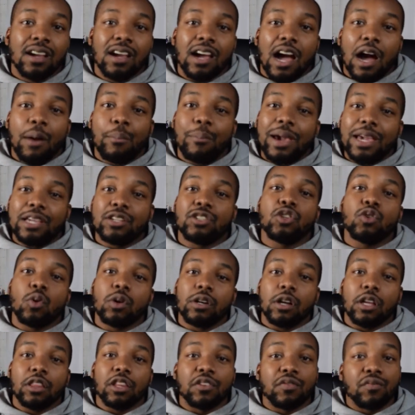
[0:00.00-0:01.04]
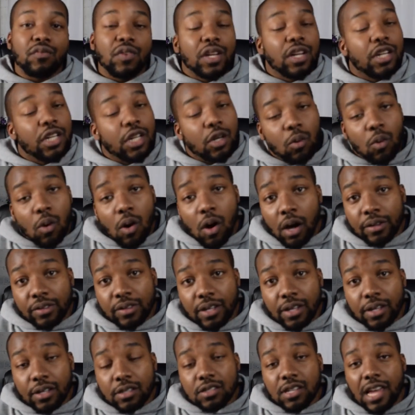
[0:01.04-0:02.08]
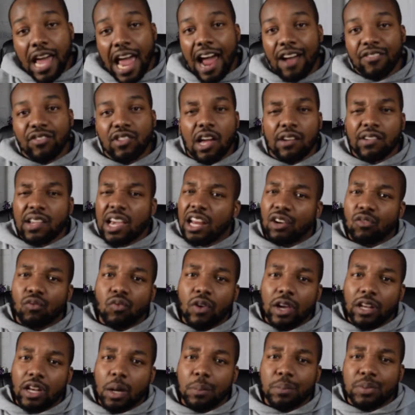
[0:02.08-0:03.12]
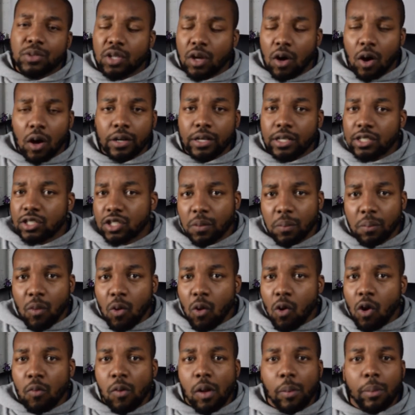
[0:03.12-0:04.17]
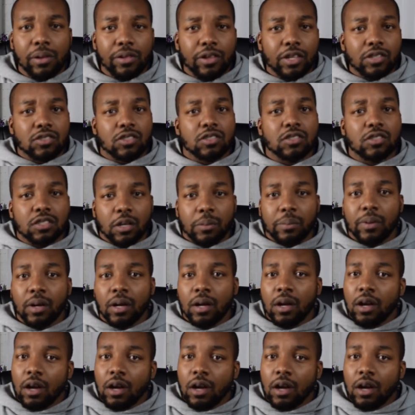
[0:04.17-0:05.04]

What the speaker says: I may do another video on this after I've kind of read up on it some more, maybe listen to some